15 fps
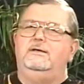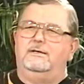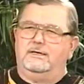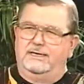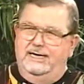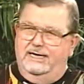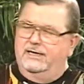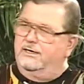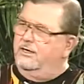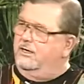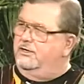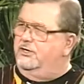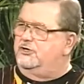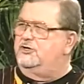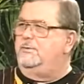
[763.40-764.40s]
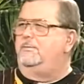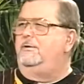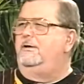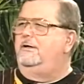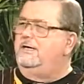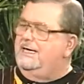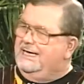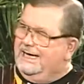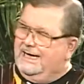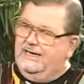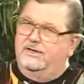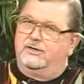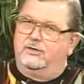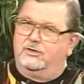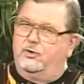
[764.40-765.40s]
get a little discipline, get a
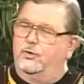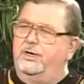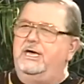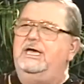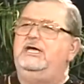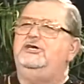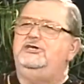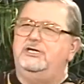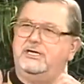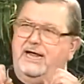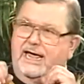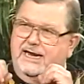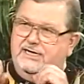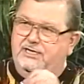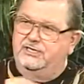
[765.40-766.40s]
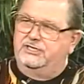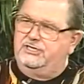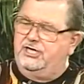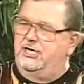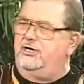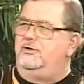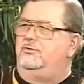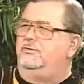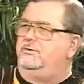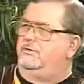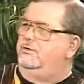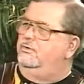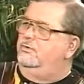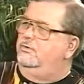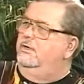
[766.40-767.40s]
little cohesion, and continue
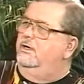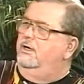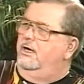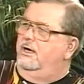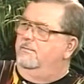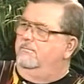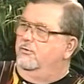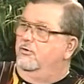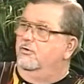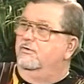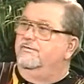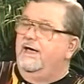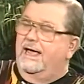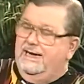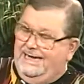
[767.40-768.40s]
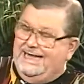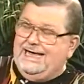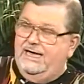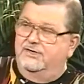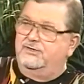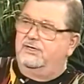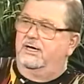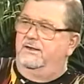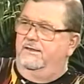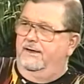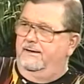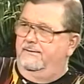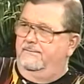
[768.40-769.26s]
to improve, and he has done that.